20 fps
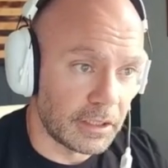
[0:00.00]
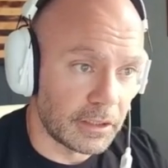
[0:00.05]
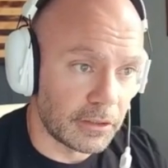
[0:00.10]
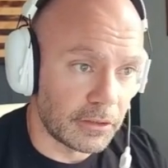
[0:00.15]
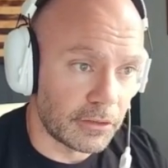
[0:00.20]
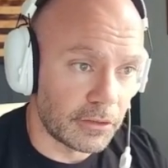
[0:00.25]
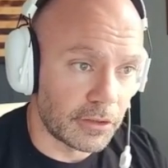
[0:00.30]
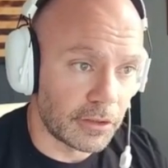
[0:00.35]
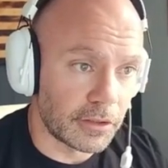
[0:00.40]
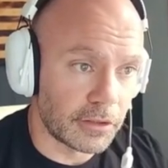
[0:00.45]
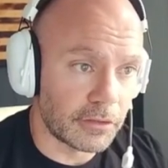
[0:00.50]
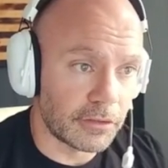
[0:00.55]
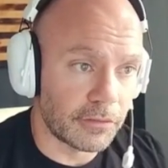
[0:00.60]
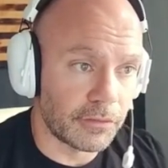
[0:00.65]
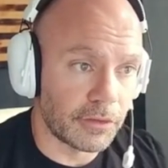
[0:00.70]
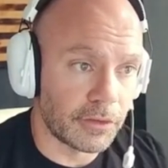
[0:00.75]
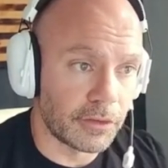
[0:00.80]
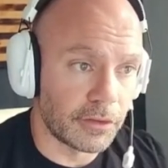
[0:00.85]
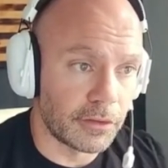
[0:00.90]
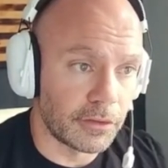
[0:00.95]
and jerks,
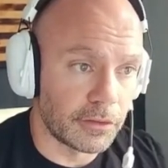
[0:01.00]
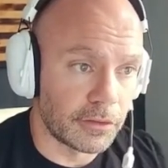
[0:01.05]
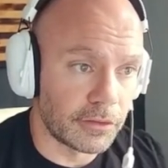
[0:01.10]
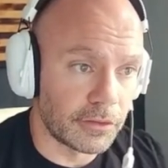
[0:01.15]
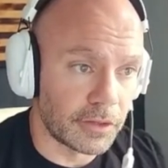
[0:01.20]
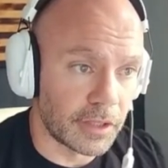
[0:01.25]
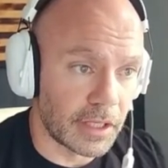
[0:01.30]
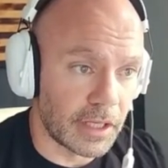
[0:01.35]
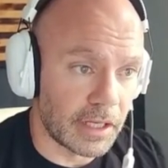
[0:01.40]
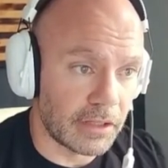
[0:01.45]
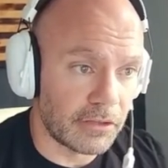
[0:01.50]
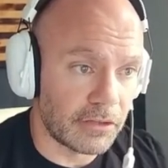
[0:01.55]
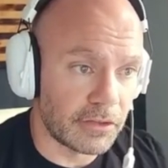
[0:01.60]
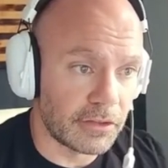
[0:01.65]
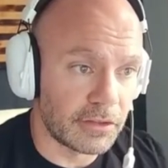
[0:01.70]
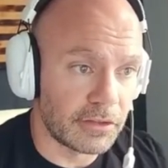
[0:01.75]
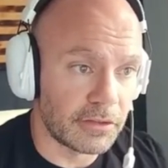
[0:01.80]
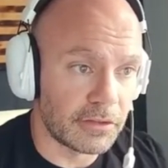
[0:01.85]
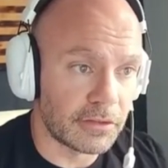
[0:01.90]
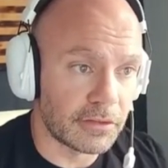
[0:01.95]
if you're doing
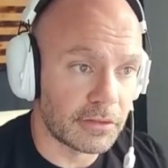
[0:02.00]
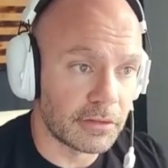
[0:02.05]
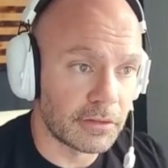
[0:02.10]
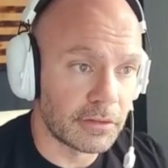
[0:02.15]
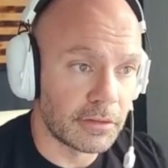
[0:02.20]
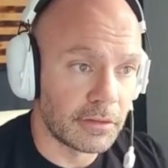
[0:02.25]
snatches,